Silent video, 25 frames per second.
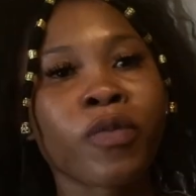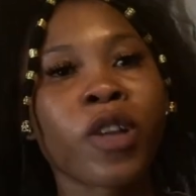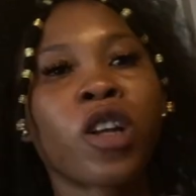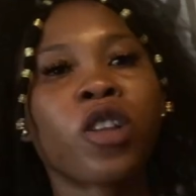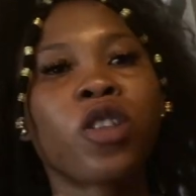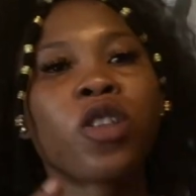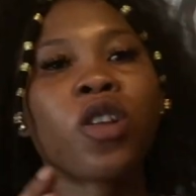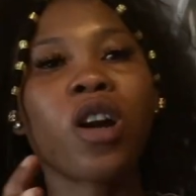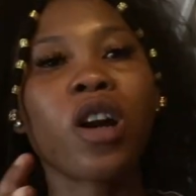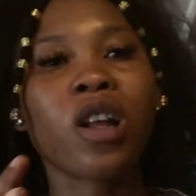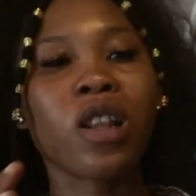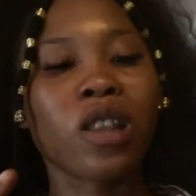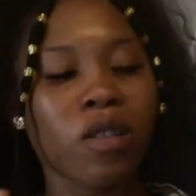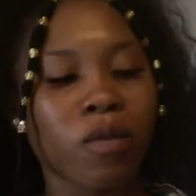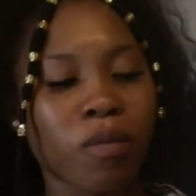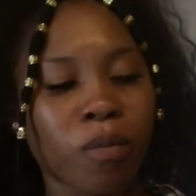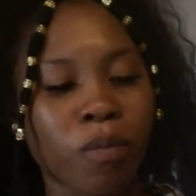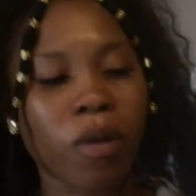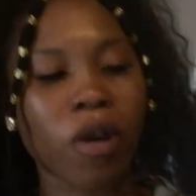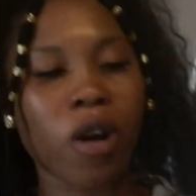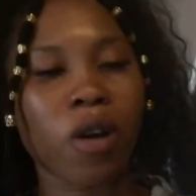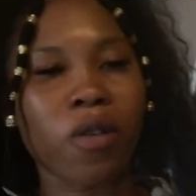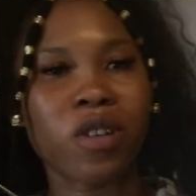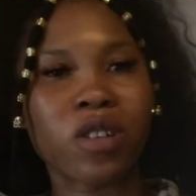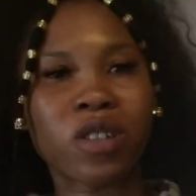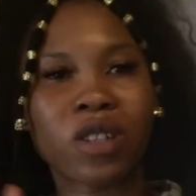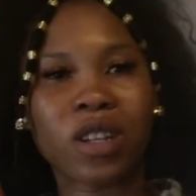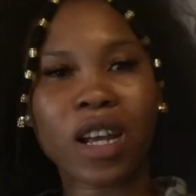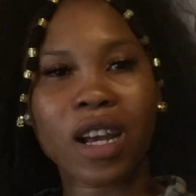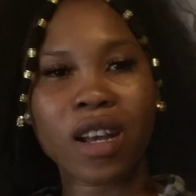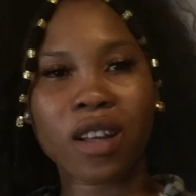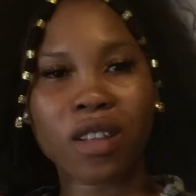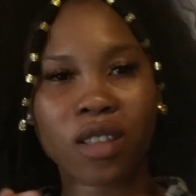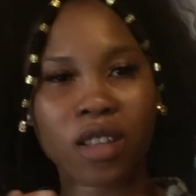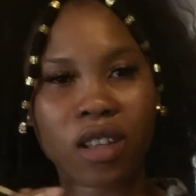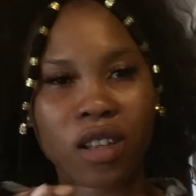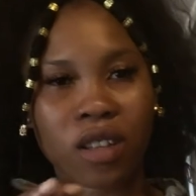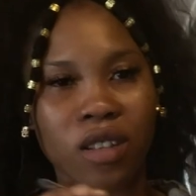Not porridge like
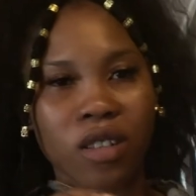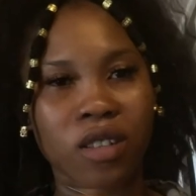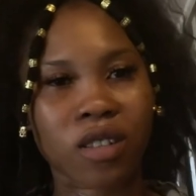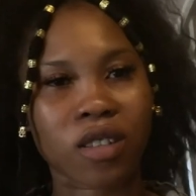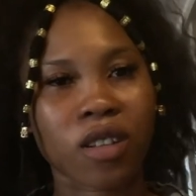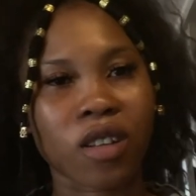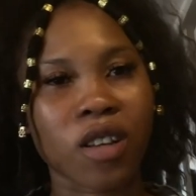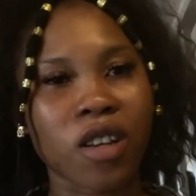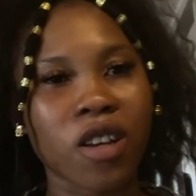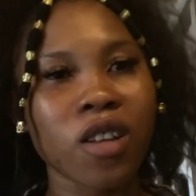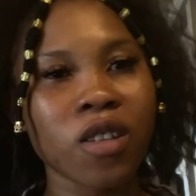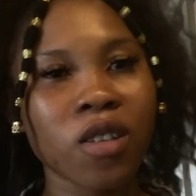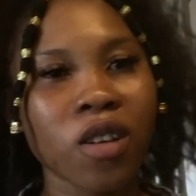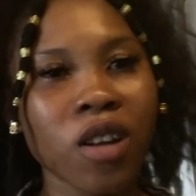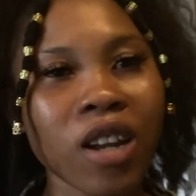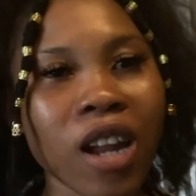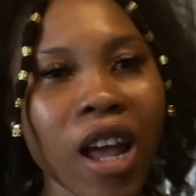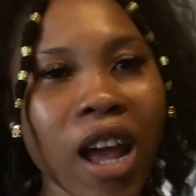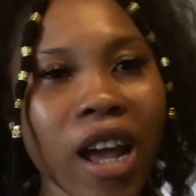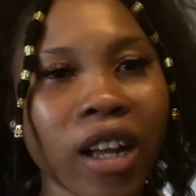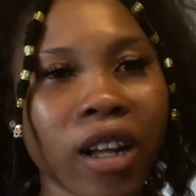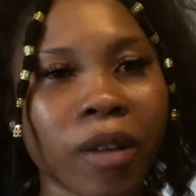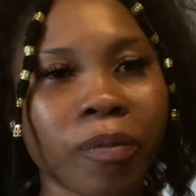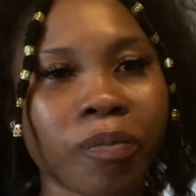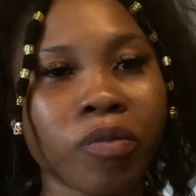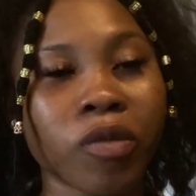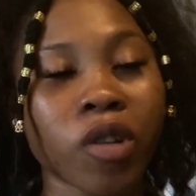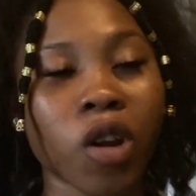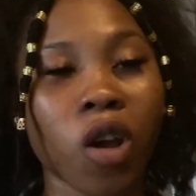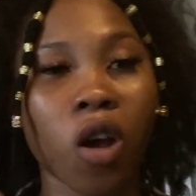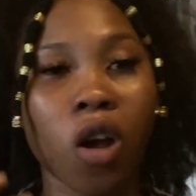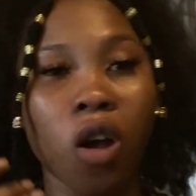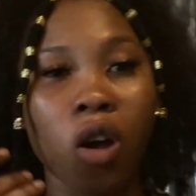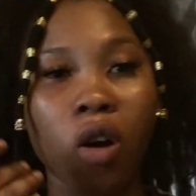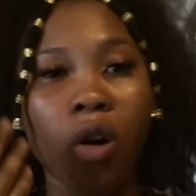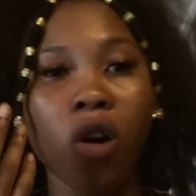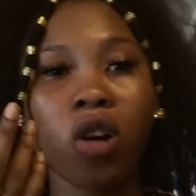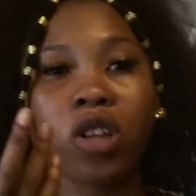this. You know, like
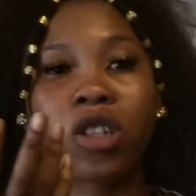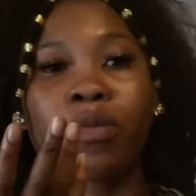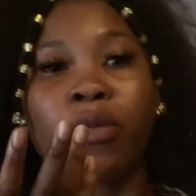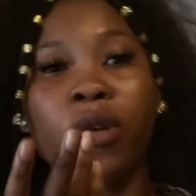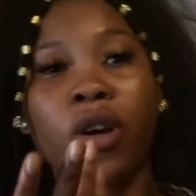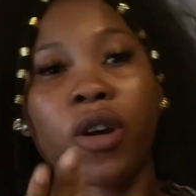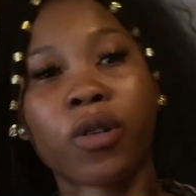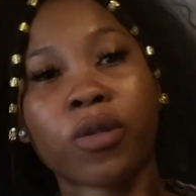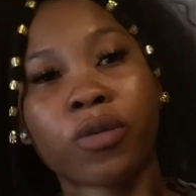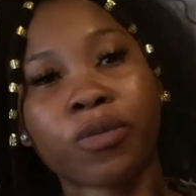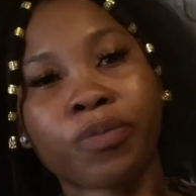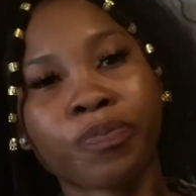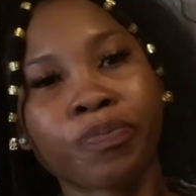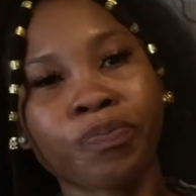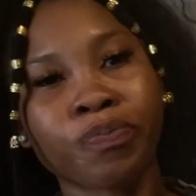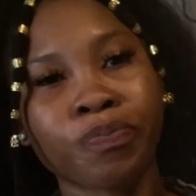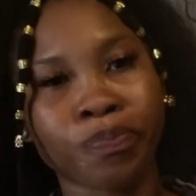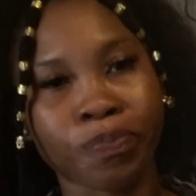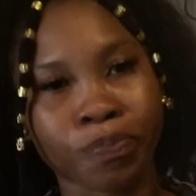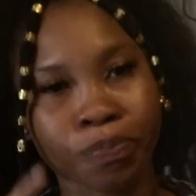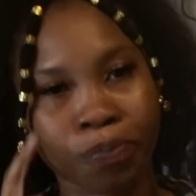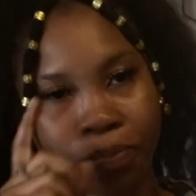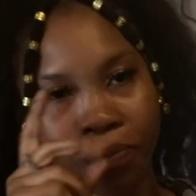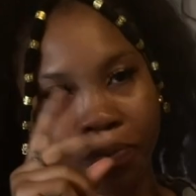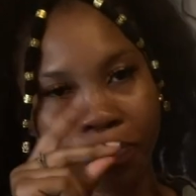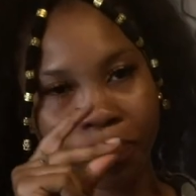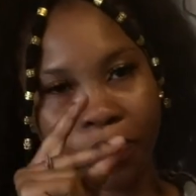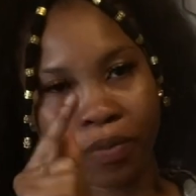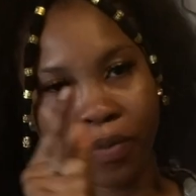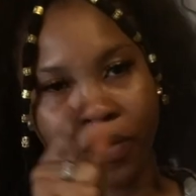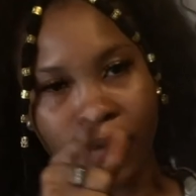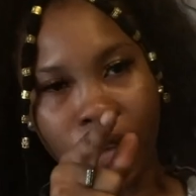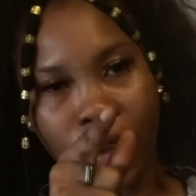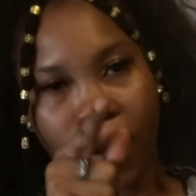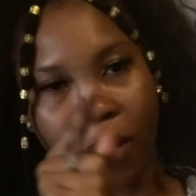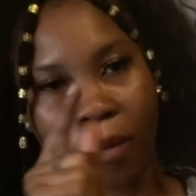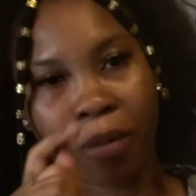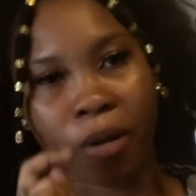oatmeal
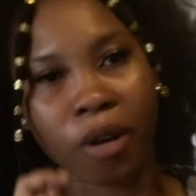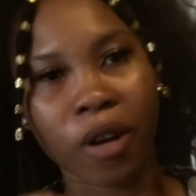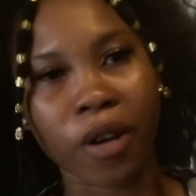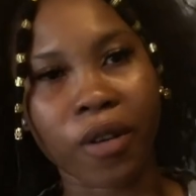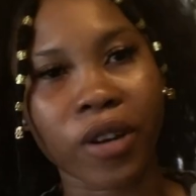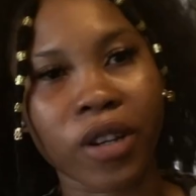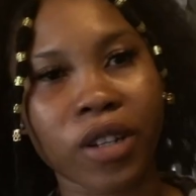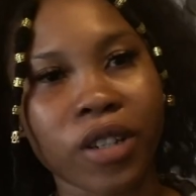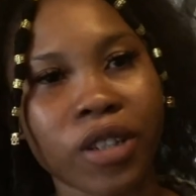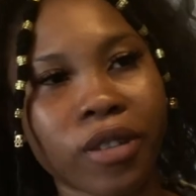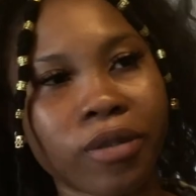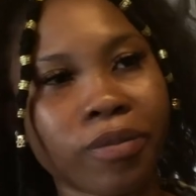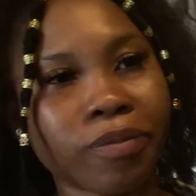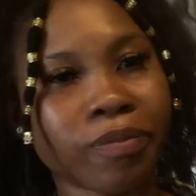porridge.